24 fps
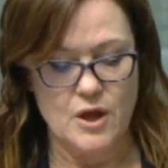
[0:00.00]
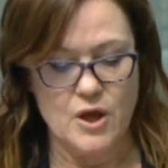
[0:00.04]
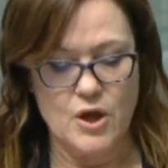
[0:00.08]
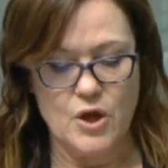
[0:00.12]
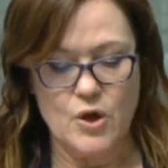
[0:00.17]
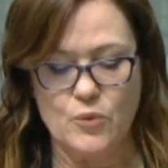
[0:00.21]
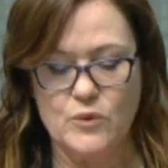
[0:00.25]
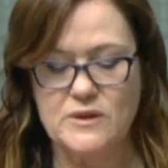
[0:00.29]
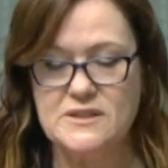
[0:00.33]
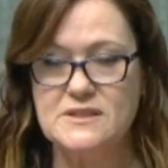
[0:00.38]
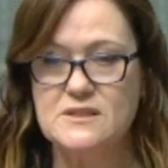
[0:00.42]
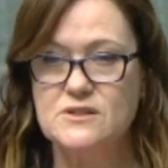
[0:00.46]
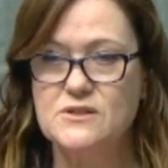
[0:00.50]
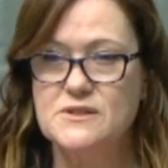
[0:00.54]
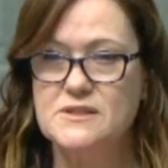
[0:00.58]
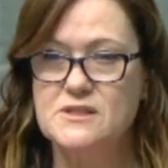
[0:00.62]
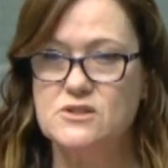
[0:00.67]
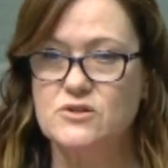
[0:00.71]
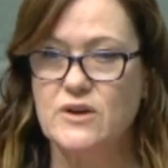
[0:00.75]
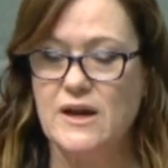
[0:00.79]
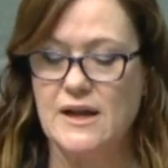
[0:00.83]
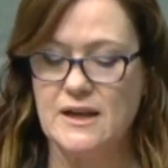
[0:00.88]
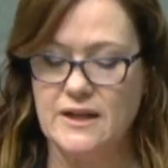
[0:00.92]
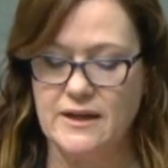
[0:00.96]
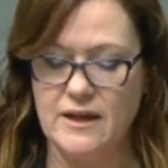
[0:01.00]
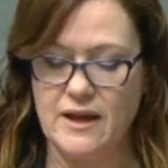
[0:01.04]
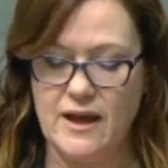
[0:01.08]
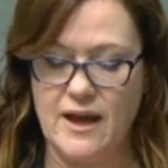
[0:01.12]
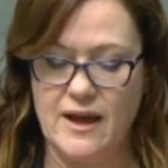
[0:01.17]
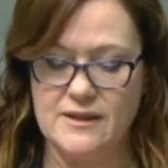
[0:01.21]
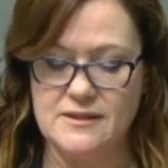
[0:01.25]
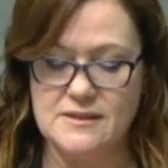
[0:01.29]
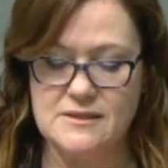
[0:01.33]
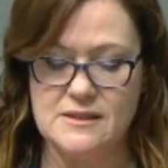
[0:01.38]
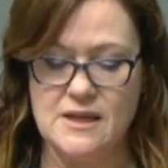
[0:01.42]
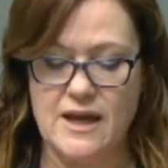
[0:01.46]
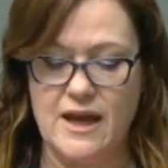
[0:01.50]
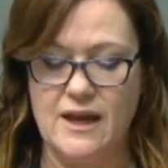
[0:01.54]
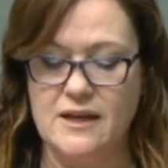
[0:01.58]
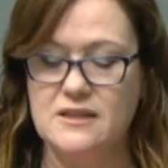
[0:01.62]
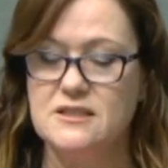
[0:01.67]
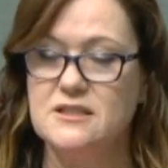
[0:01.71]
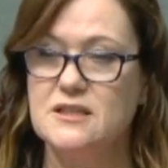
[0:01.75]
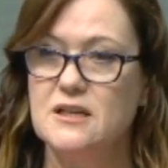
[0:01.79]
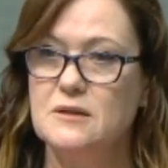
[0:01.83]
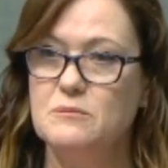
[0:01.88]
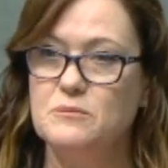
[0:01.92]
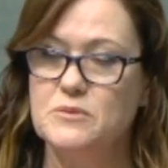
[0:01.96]
Western Australia has
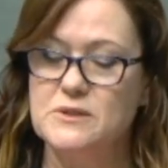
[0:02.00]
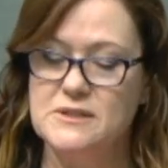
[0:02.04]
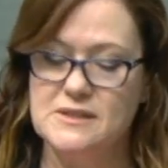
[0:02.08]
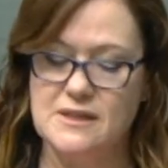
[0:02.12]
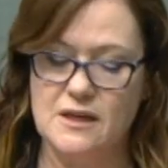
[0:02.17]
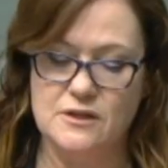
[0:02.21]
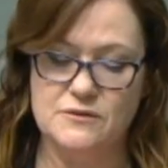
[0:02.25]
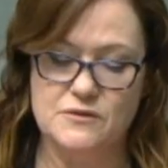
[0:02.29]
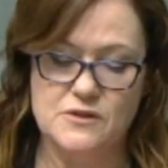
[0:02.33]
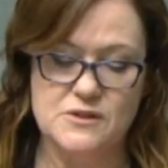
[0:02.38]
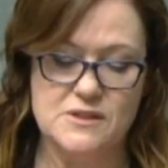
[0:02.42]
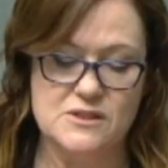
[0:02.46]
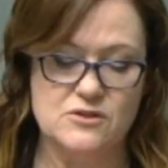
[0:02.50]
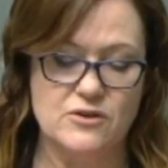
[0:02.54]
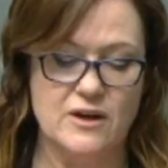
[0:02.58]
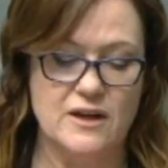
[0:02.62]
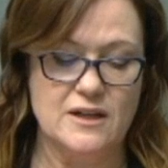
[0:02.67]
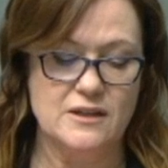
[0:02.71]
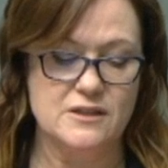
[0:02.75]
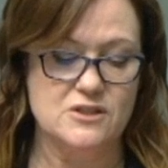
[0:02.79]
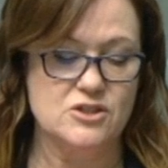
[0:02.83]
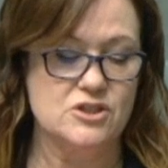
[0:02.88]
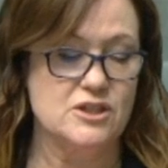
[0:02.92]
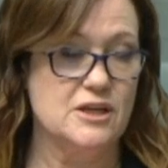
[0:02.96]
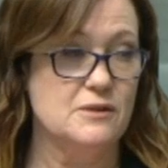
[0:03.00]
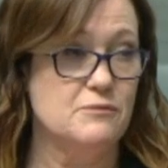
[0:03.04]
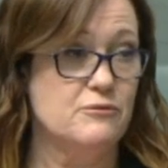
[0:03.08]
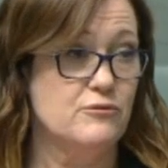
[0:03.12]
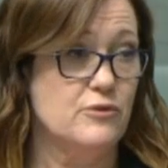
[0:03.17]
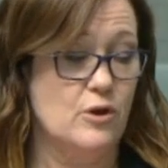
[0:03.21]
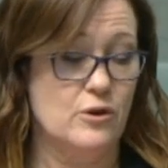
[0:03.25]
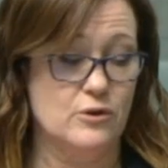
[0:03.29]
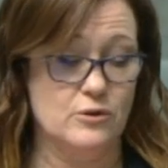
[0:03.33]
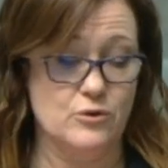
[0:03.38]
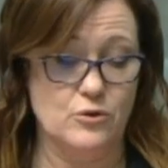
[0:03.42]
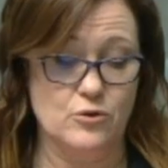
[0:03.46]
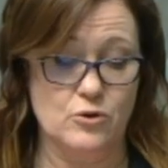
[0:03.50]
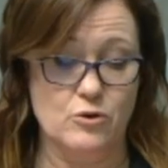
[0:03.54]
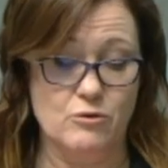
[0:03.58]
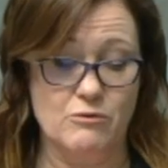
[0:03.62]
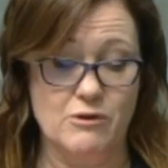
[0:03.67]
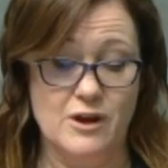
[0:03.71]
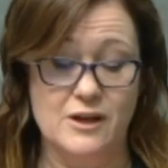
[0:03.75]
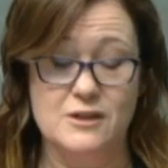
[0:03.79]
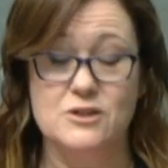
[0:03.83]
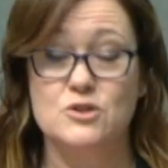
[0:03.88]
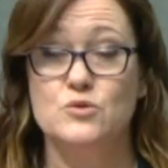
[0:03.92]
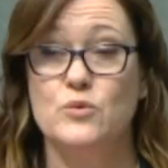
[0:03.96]
18% of Australia's sheep flock, or
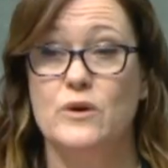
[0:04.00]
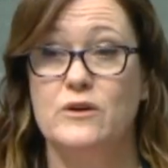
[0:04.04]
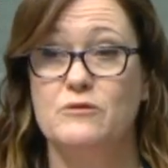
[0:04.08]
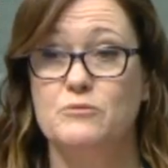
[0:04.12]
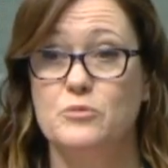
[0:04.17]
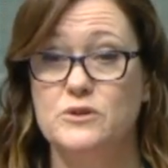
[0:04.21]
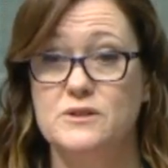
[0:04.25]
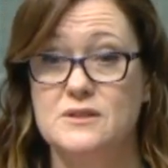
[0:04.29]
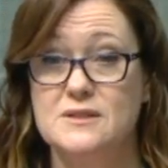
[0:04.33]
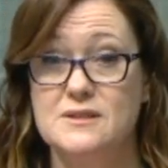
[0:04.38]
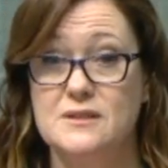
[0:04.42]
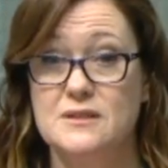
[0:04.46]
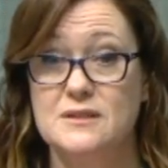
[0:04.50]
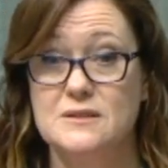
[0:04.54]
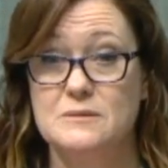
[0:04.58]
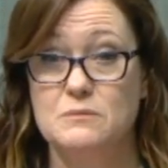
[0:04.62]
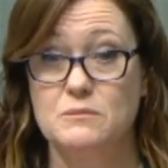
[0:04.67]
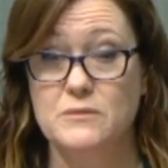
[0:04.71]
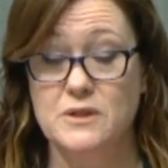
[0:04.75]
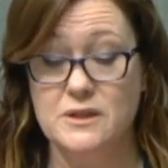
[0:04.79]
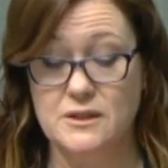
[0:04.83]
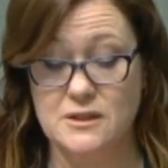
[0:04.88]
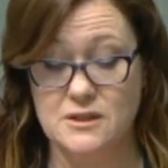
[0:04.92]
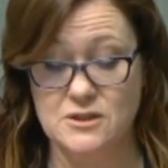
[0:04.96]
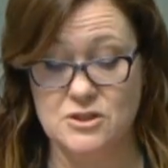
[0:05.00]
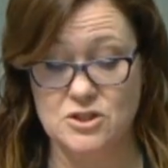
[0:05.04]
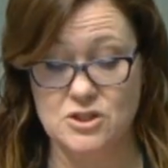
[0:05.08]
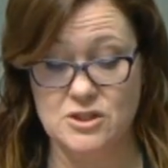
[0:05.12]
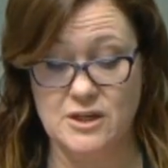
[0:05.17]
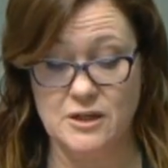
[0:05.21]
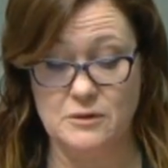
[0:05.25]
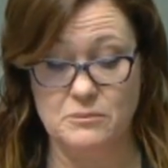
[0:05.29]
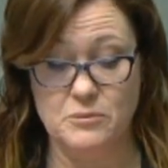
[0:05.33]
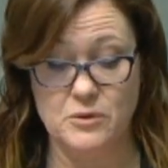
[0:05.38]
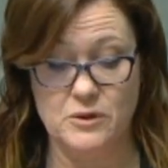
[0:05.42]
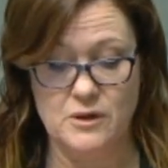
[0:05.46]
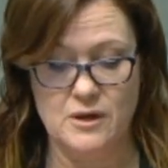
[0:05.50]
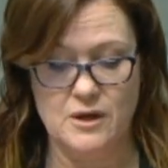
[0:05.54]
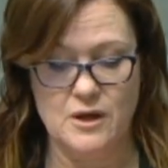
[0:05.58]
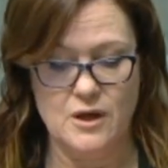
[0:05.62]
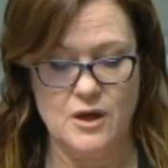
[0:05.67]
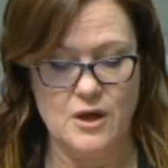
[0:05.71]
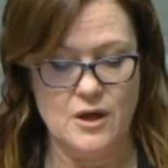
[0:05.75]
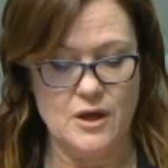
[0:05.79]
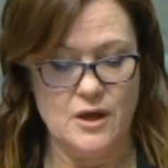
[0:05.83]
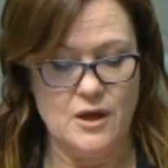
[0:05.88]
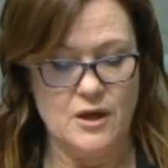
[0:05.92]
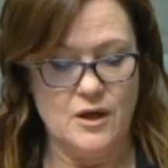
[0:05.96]
around 12.6 million sheep,
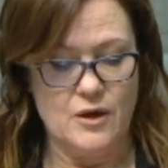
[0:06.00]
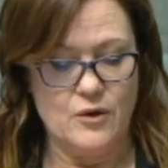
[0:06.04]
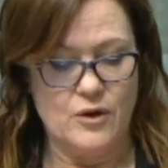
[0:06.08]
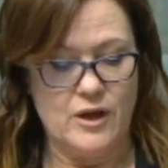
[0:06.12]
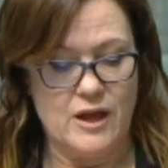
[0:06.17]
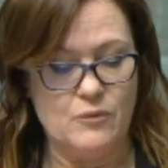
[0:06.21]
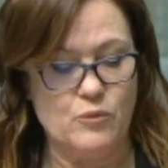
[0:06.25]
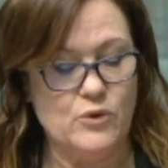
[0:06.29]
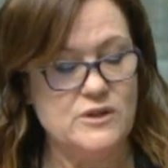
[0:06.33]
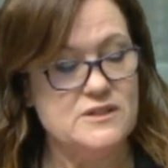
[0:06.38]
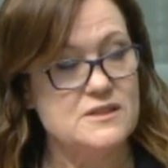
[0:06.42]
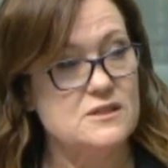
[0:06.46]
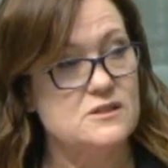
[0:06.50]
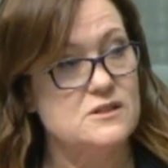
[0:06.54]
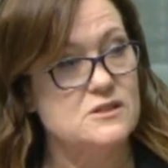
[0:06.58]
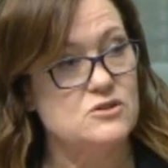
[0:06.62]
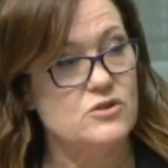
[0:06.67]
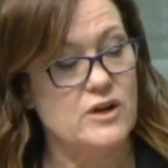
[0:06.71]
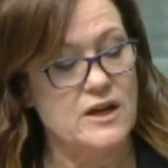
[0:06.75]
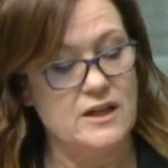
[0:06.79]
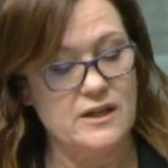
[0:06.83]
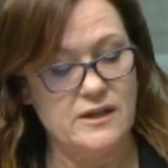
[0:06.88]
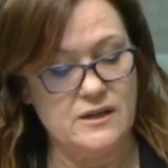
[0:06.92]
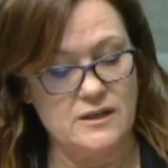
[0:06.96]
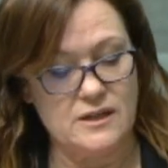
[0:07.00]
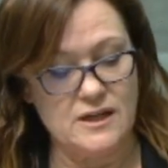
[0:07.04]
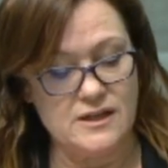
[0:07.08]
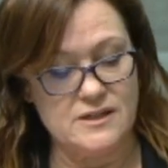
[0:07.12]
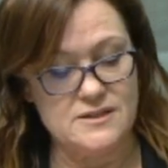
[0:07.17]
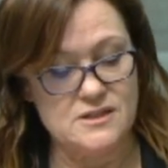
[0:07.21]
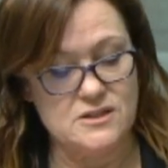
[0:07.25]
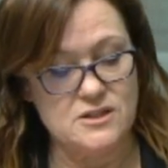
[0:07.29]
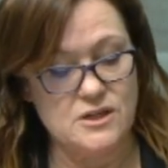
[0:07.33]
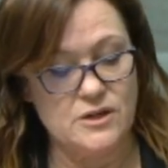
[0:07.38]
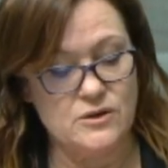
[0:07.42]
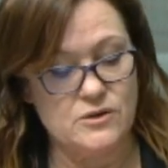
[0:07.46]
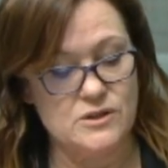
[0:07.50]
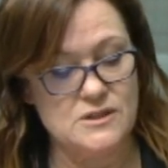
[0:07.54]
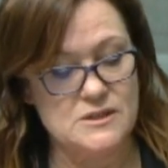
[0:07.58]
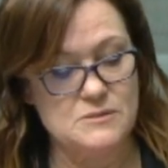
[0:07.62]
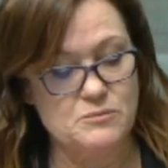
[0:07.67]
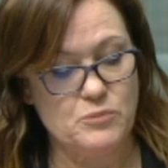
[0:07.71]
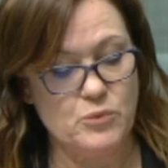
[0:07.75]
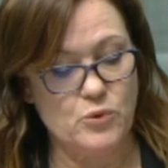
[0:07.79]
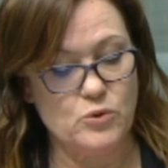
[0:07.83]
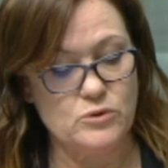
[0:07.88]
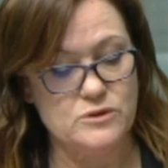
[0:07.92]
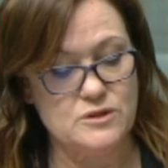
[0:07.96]
and Western Australia last year
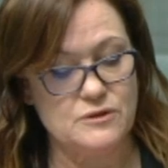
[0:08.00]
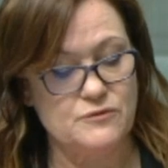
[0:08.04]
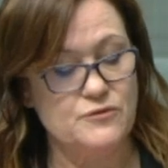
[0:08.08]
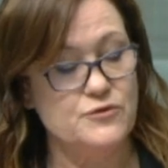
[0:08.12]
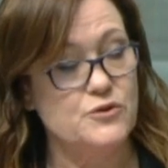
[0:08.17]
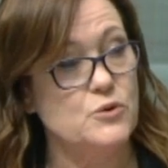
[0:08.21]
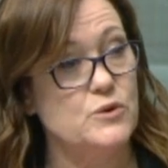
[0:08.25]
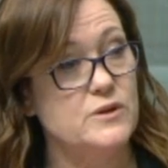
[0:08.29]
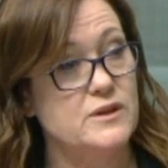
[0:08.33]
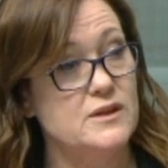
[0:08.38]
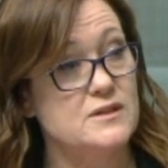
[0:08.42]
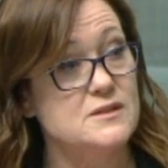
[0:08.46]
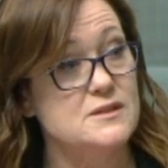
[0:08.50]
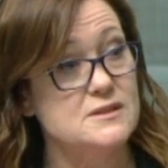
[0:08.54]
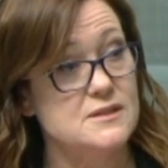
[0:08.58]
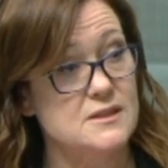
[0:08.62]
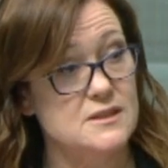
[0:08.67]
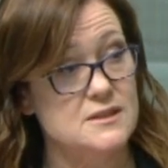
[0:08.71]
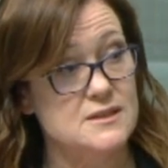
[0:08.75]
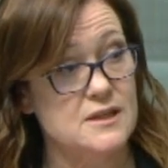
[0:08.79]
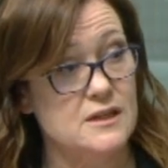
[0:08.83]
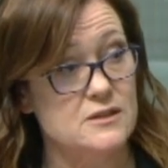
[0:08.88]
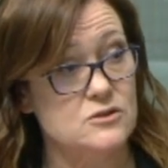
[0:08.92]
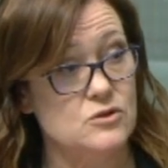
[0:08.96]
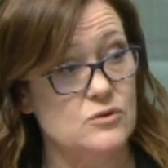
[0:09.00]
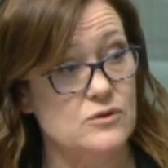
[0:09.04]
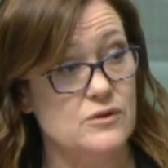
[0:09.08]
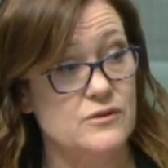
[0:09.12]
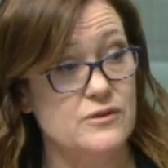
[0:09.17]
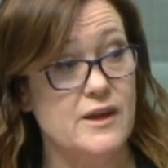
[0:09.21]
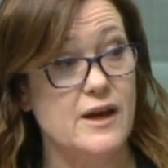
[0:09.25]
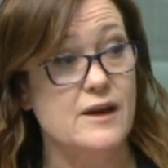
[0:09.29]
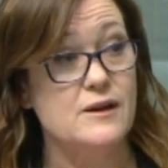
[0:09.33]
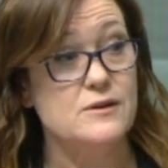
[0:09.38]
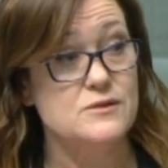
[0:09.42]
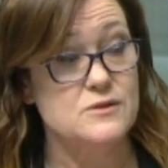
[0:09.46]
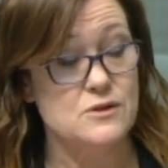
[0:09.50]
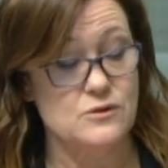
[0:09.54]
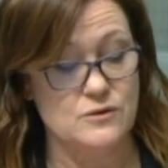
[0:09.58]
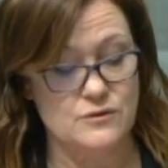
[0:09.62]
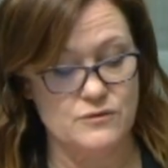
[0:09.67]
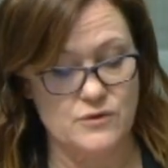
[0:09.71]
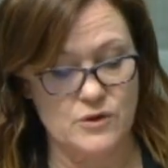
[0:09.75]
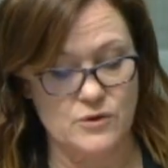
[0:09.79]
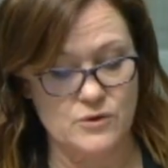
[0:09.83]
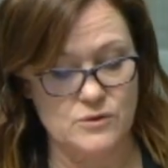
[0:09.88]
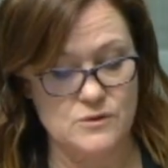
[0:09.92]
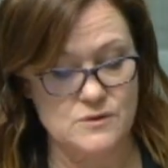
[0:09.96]
exported fewer than 600,000 of
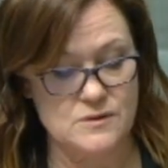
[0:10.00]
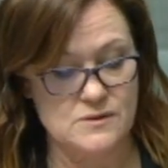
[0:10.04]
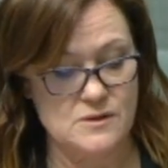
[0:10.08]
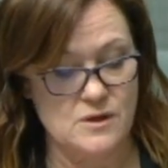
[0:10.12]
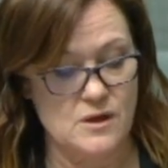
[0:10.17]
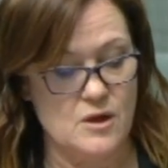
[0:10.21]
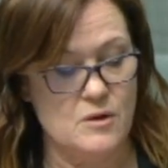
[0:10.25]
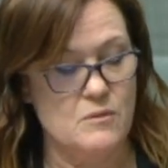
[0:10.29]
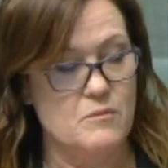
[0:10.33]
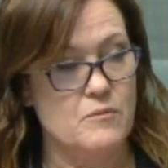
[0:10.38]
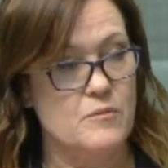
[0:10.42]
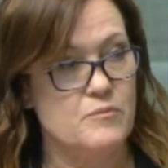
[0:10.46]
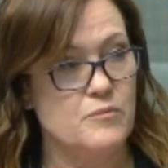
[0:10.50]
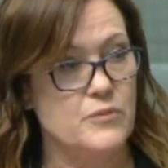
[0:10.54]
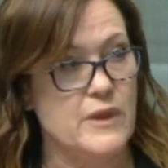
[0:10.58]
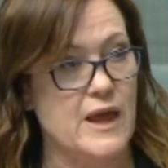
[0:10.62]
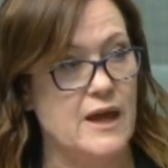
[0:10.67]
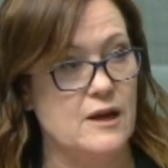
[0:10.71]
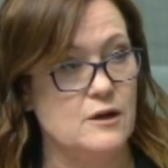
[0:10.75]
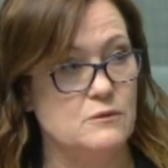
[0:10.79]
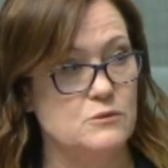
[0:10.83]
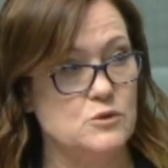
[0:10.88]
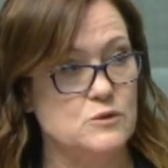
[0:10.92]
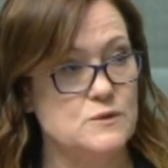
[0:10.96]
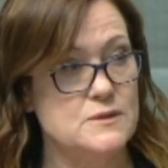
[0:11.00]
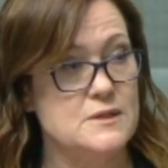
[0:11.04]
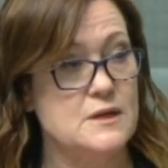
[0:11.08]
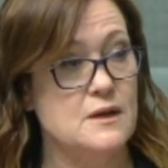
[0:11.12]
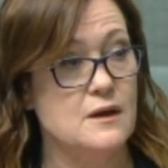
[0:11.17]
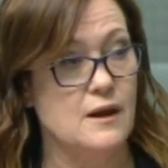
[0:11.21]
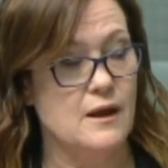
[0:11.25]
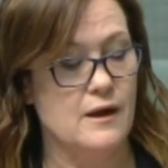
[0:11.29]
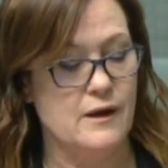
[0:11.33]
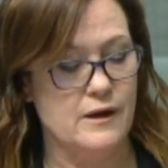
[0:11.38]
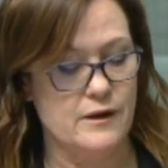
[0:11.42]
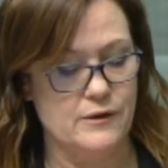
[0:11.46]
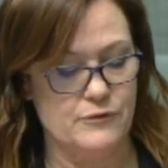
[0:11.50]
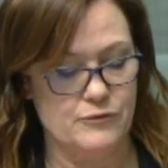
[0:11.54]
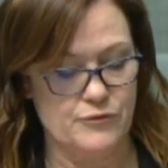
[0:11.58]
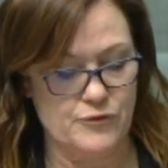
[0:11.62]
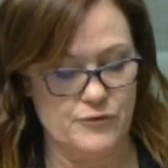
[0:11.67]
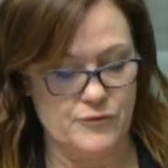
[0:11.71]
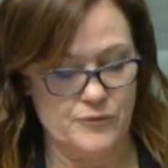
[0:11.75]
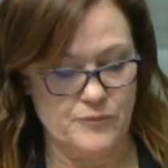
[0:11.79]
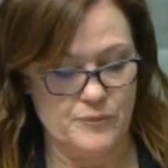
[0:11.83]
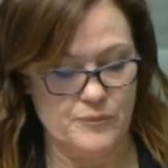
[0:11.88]
those animals live.